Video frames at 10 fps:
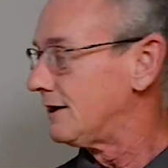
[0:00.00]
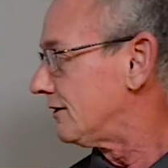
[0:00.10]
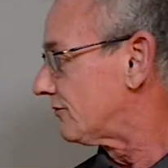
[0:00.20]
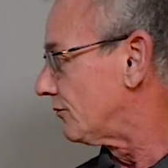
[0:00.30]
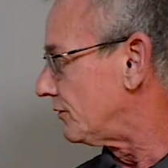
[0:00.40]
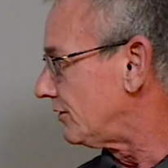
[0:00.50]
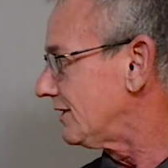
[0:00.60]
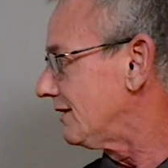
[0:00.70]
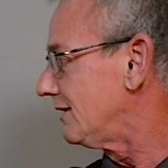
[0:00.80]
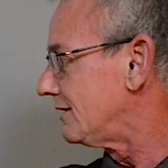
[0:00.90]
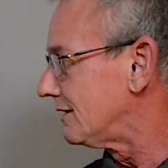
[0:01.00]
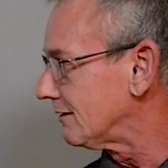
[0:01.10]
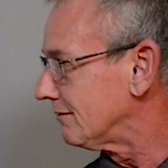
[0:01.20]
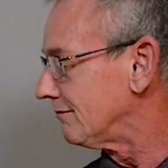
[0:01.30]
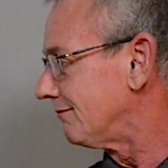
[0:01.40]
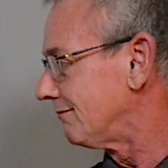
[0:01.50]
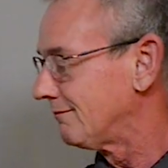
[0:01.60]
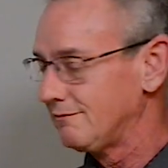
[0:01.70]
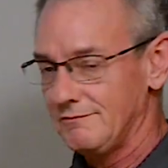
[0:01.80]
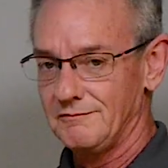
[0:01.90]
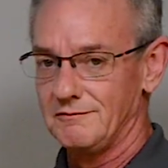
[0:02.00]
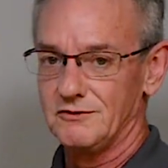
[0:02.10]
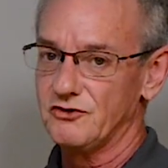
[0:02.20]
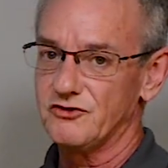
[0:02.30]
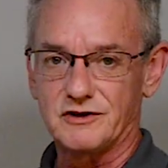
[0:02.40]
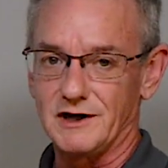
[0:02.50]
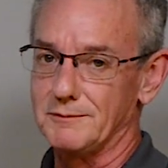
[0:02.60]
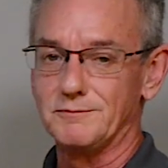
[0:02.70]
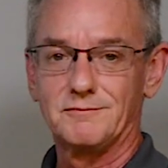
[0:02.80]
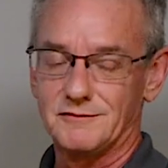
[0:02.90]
So when you get to the end, just stop.